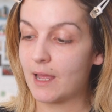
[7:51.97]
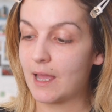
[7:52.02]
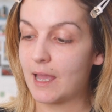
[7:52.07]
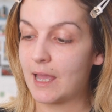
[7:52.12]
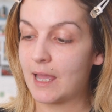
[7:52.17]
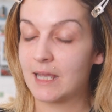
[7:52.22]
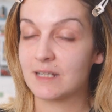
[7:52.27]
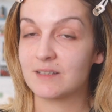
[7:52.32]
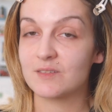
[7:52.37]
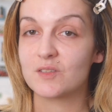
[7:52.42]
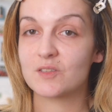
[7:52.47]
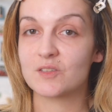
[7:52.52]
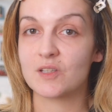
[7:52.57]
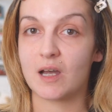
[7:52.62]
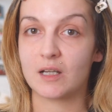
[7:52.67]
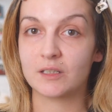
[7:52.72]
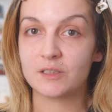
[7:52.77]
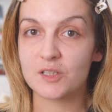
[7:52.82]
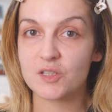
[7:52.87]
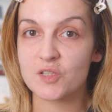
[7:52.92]
And the
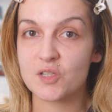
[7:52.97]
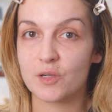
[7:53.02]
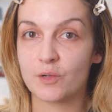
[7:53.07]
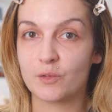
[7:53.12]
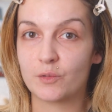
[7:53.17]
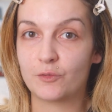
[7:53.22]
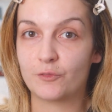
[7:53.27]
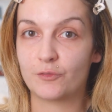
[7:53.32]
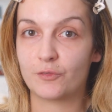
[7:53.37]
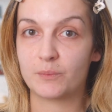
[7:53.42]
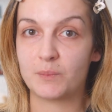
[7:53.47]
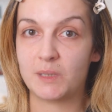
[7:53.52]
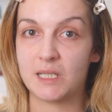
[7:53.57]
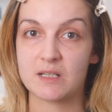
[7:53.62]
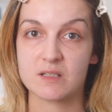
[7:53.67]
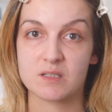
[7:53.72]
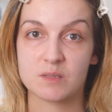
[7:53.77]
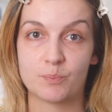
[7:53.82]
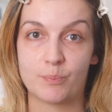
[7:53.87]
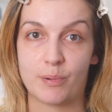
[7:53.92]
undertone for me
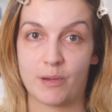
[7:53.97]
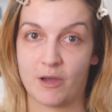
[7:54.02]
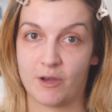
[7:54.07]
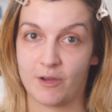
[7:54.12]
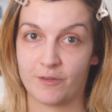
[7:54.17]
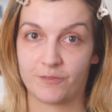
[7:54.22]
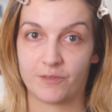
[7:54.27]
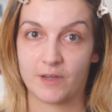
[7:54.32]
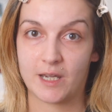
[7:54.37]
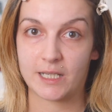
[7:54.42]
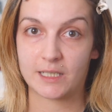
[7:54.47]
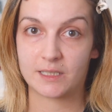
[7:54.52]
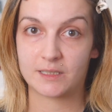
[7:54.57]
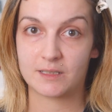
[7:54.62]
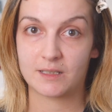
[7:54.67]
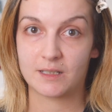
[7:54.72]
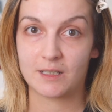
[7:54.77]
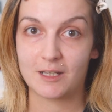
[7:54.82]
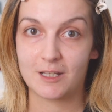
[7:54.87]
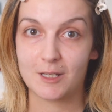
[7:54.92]
is perfect.